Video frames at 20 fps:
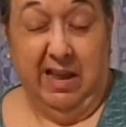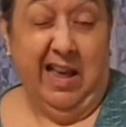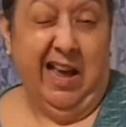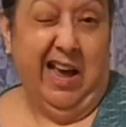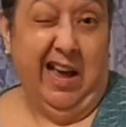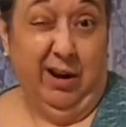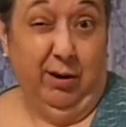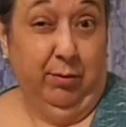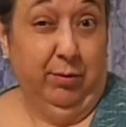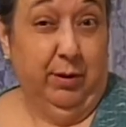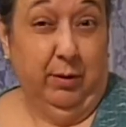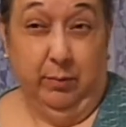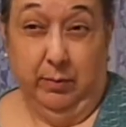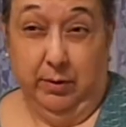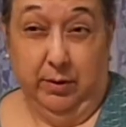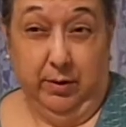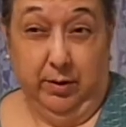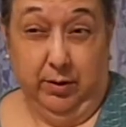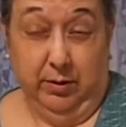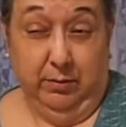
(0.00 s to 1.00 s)
I don't think we're
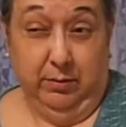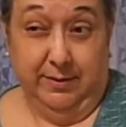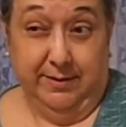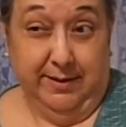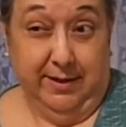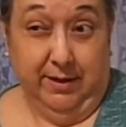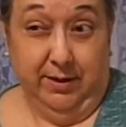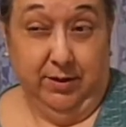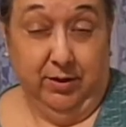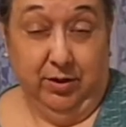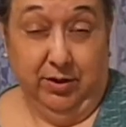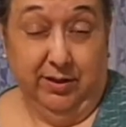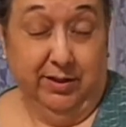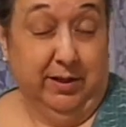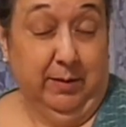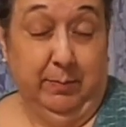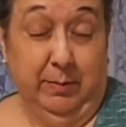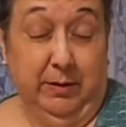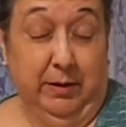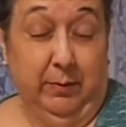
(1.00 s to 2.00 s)
going to do a side dish because
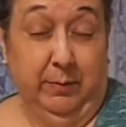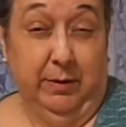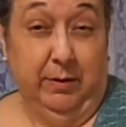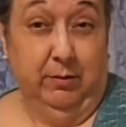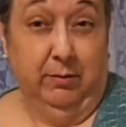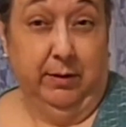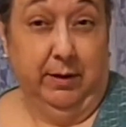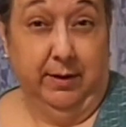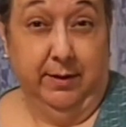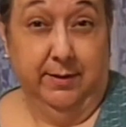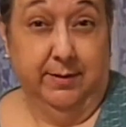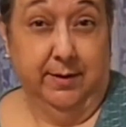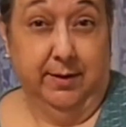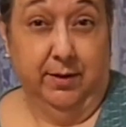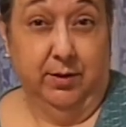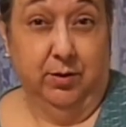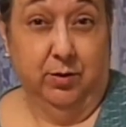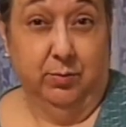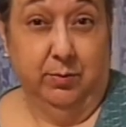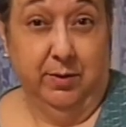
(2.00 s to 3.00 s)
typically we don't eat a side
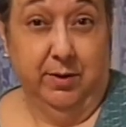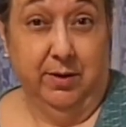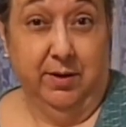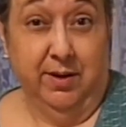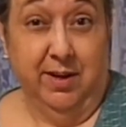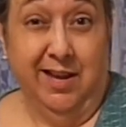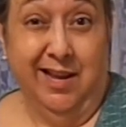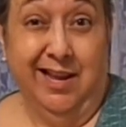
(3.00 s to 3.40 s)
dish with it.